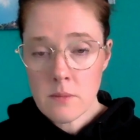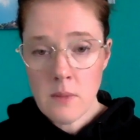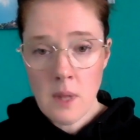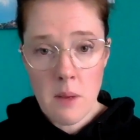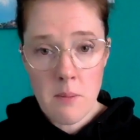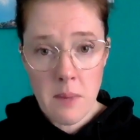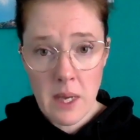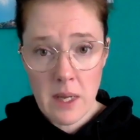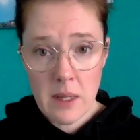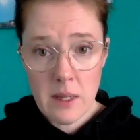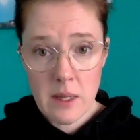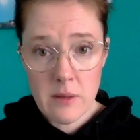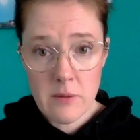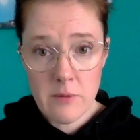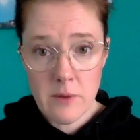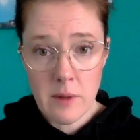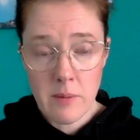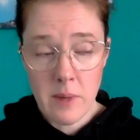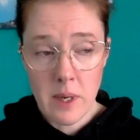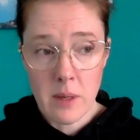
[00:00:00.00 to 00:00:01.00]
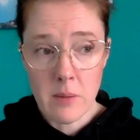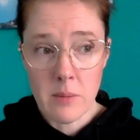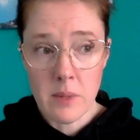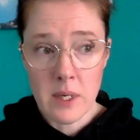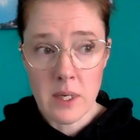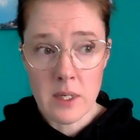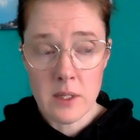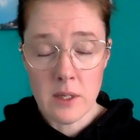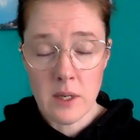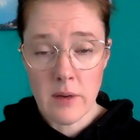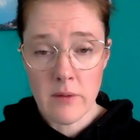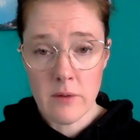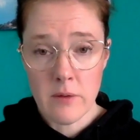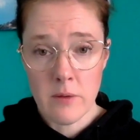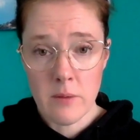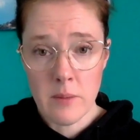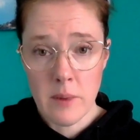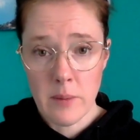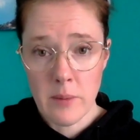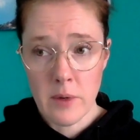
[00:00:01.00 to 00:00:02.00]
male and female, because you have to
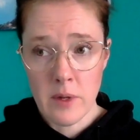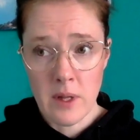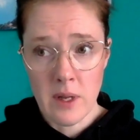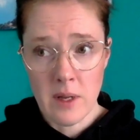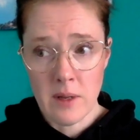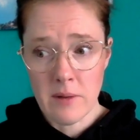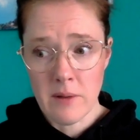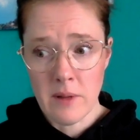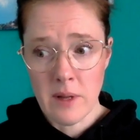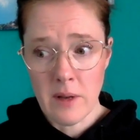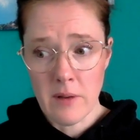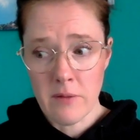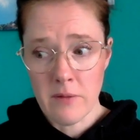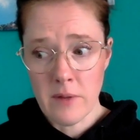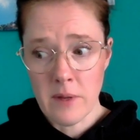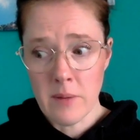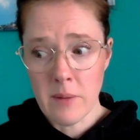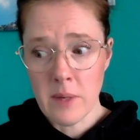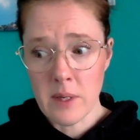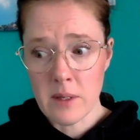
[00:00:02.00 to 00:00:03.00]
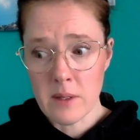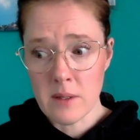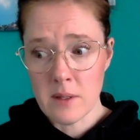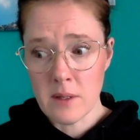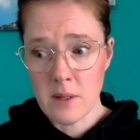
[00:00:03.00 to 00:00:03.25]
remember that females,